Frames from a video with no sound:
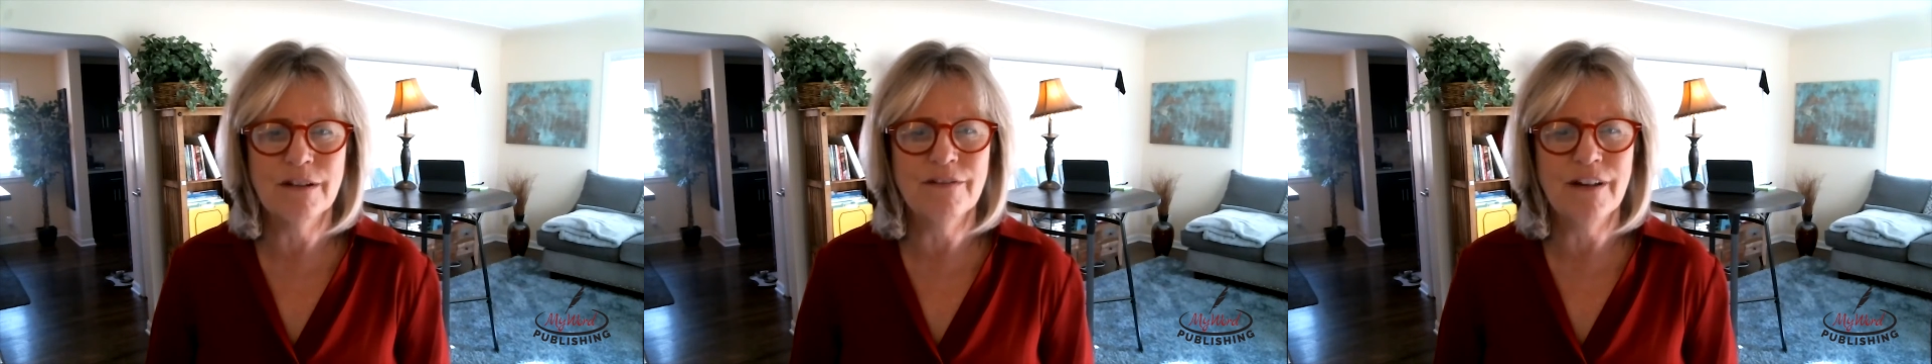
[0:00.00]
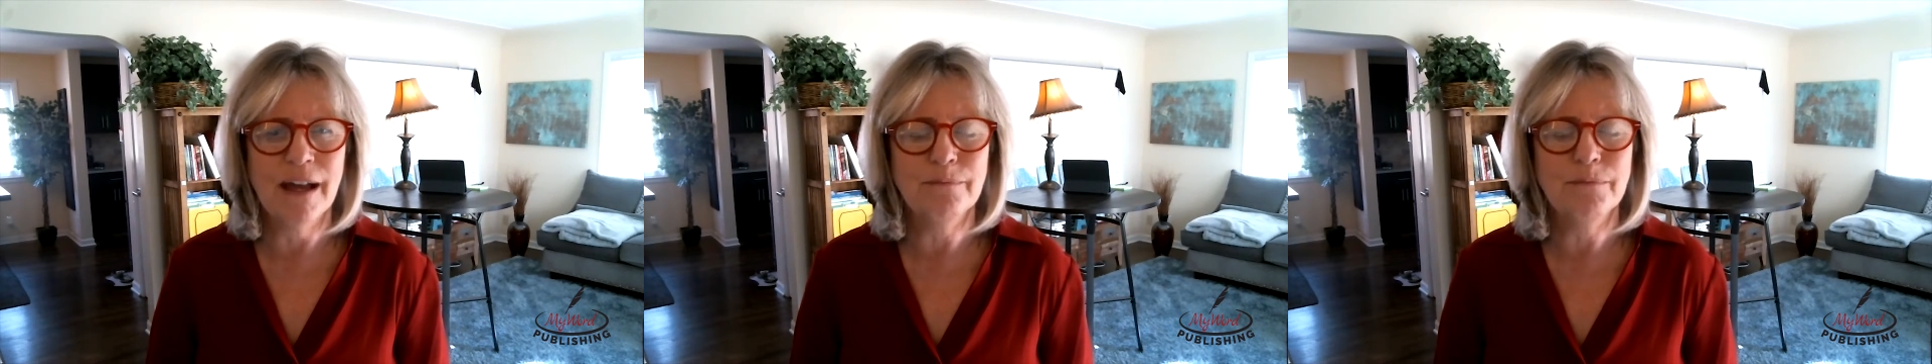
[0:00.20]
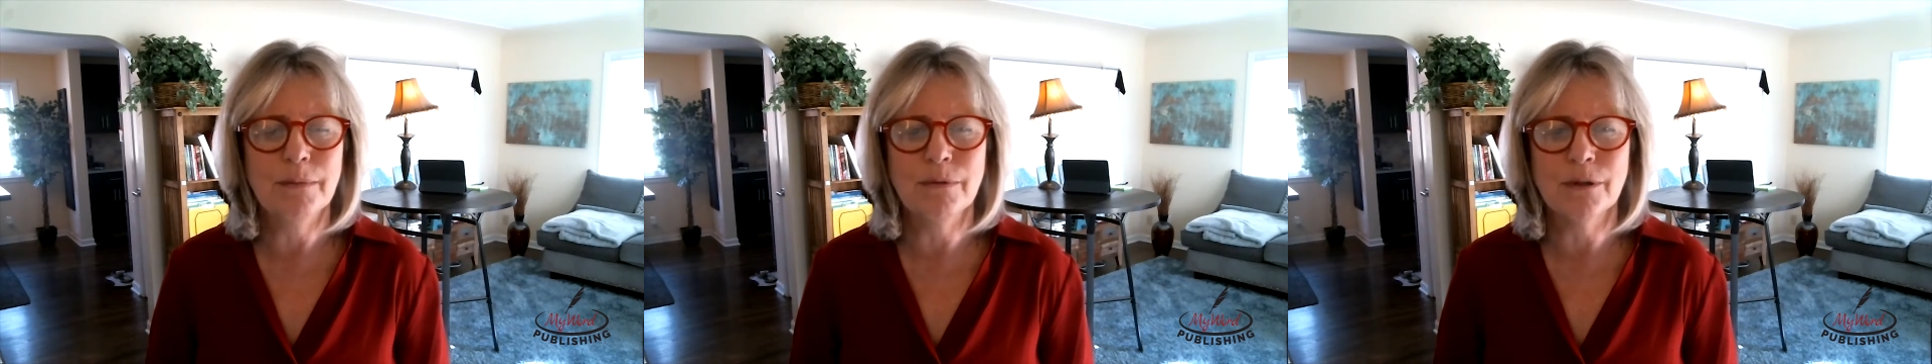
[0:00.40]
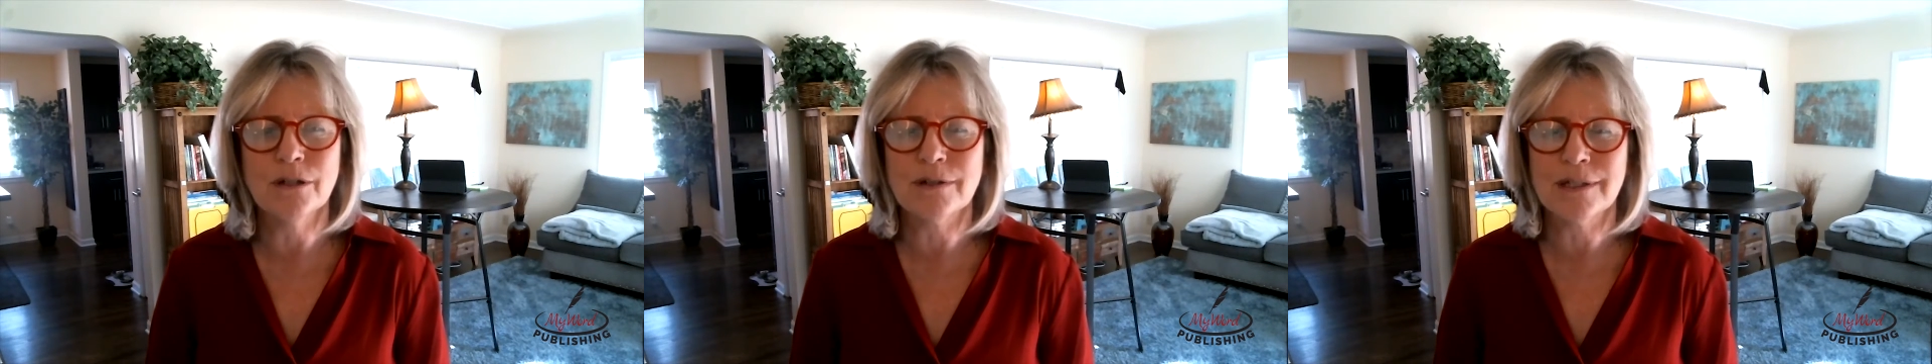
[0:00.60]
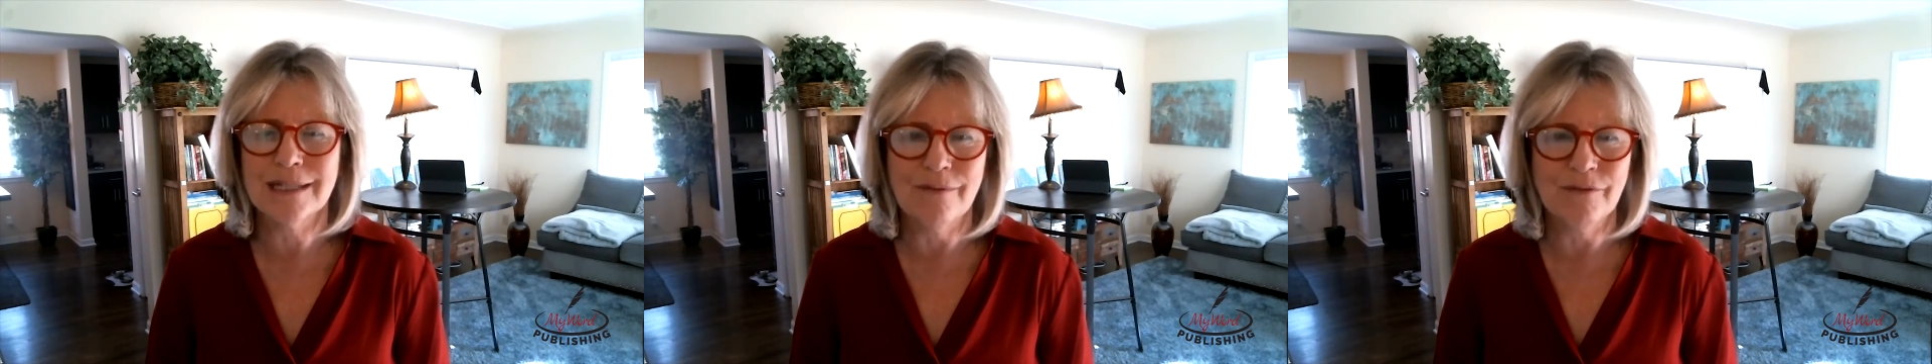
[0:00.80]
We've had people
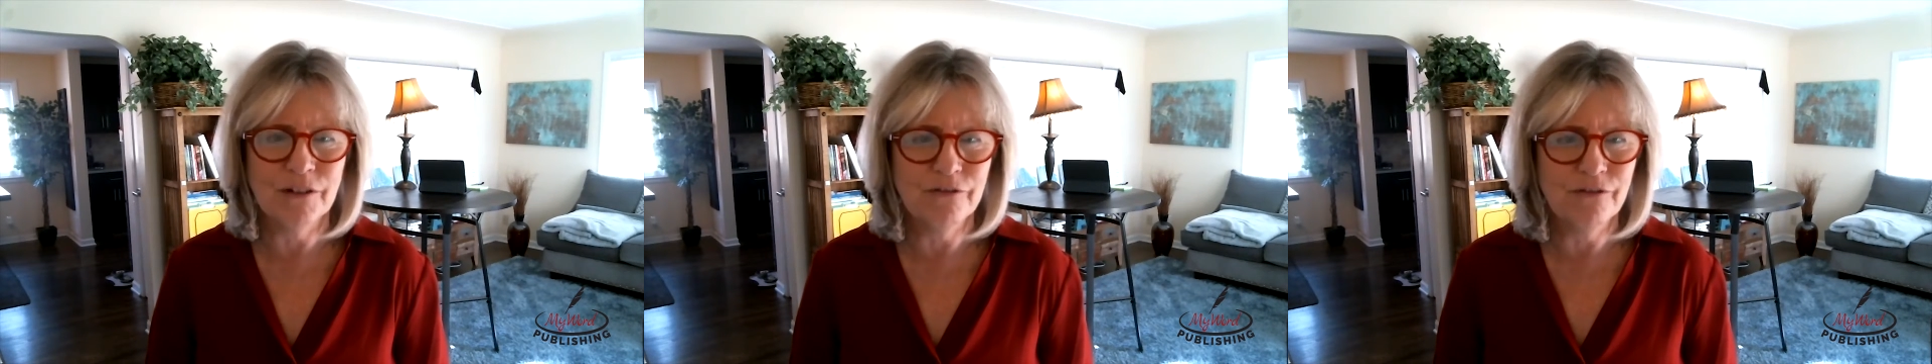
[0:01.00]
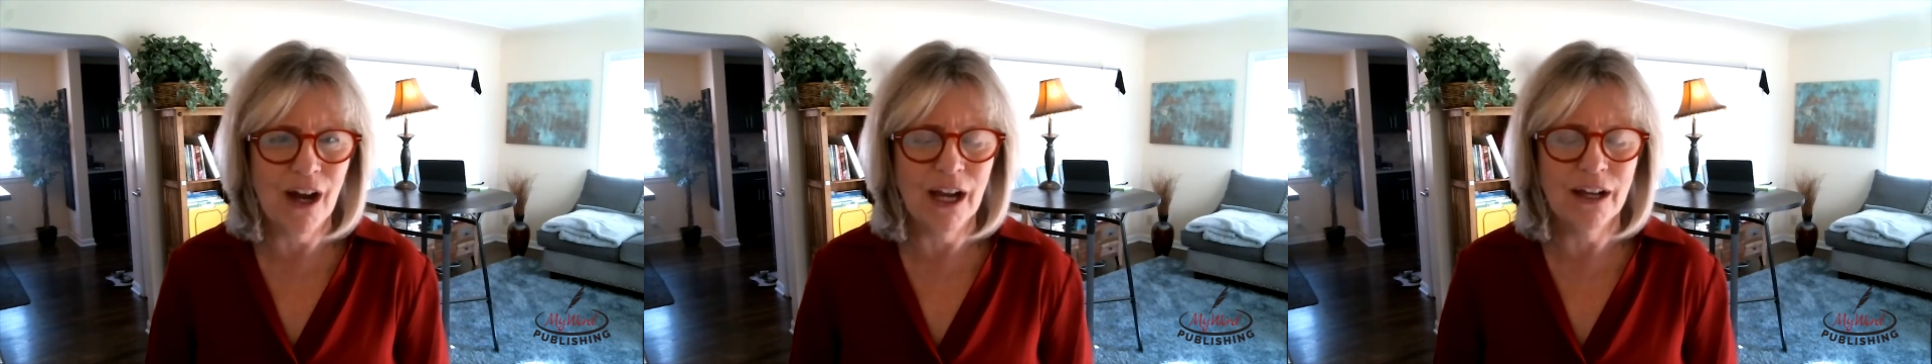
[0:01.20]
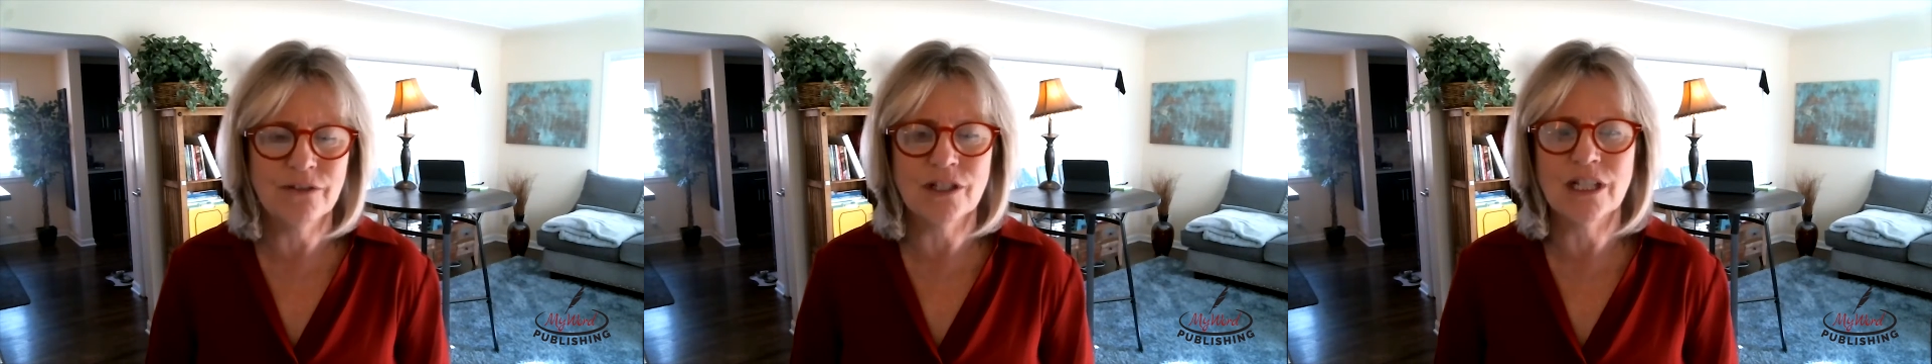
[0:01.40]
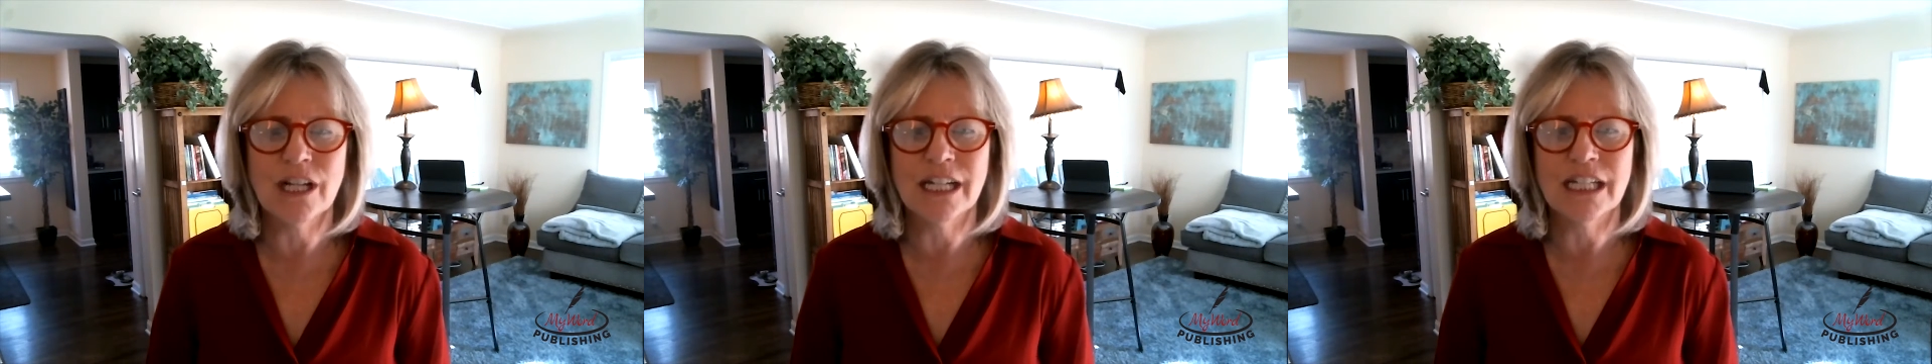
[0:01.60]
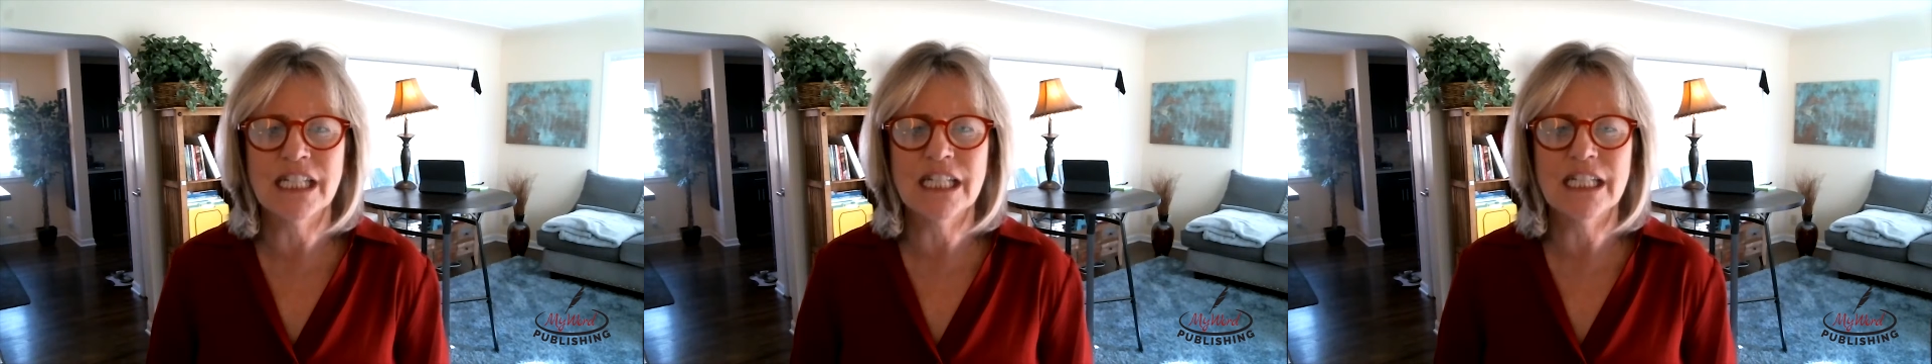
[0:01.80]
go 75 and
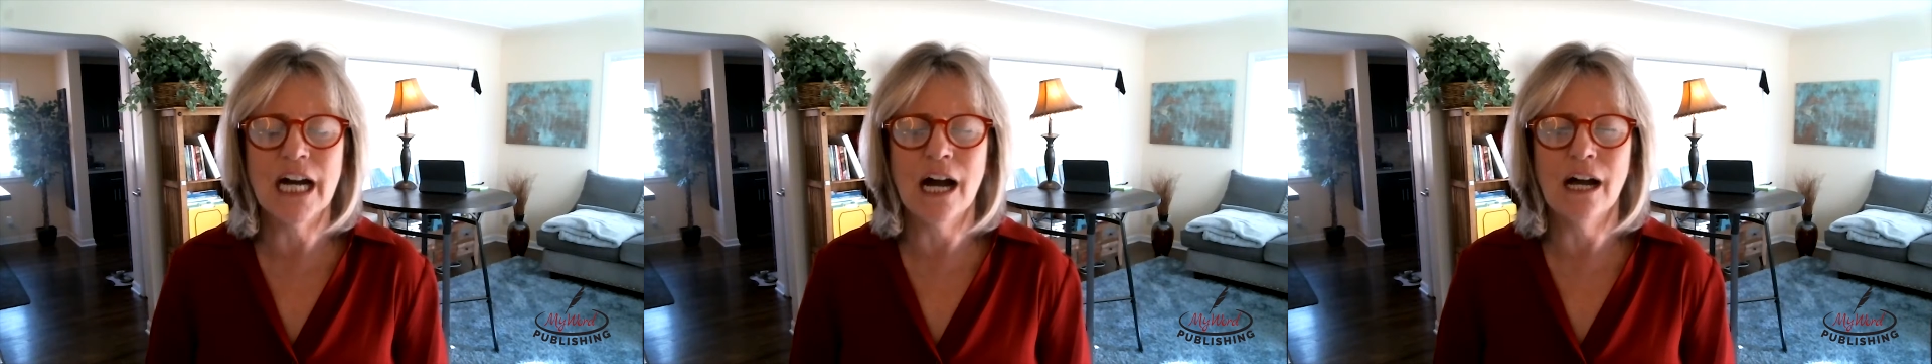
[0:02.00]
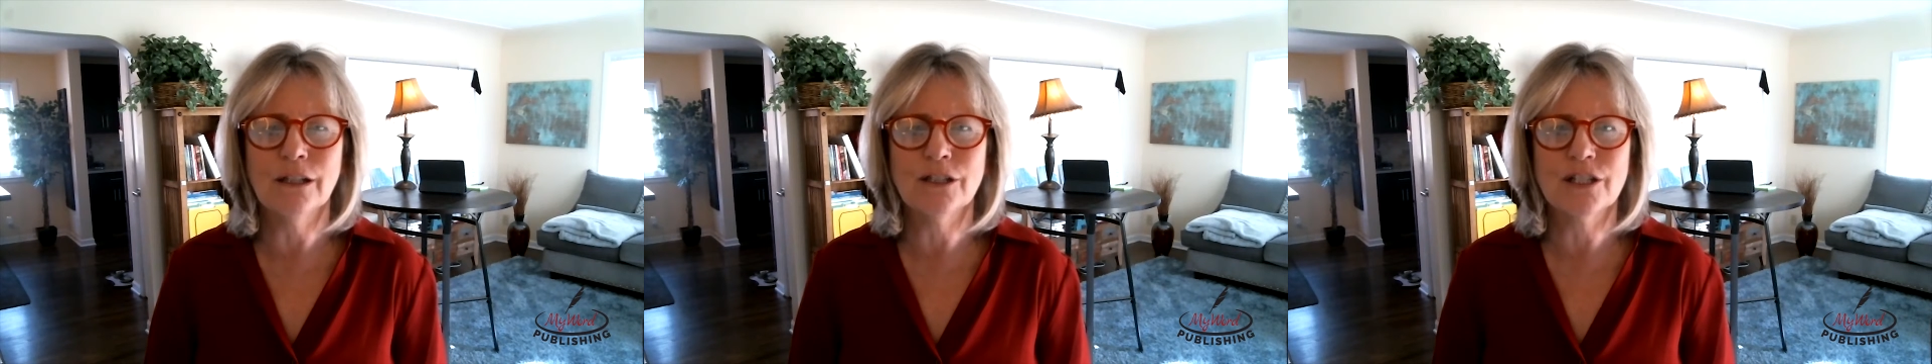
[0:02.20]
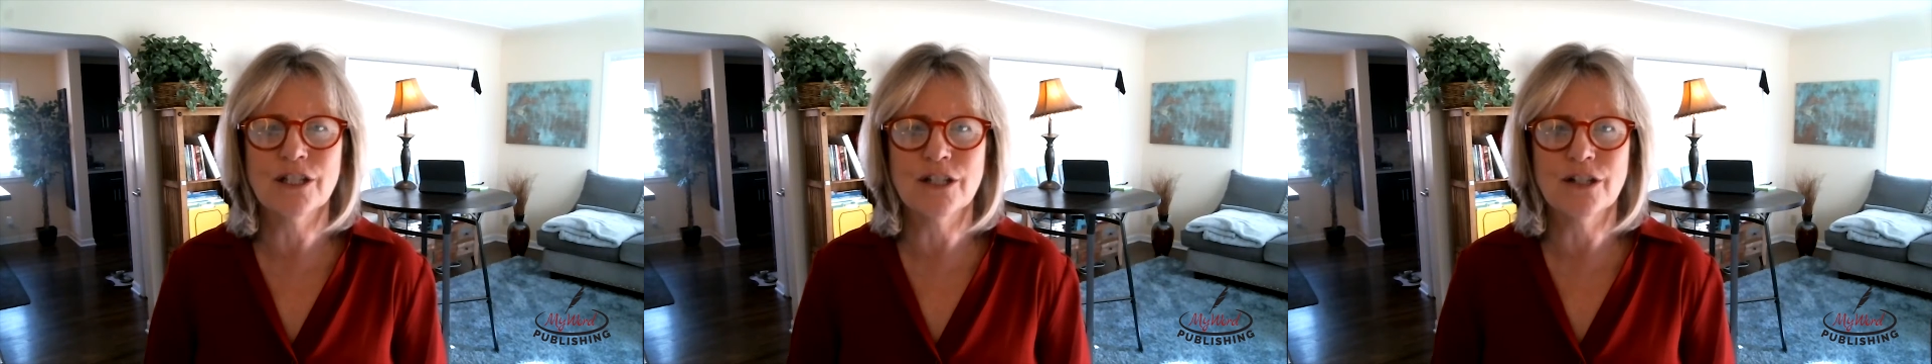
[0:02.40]
$90.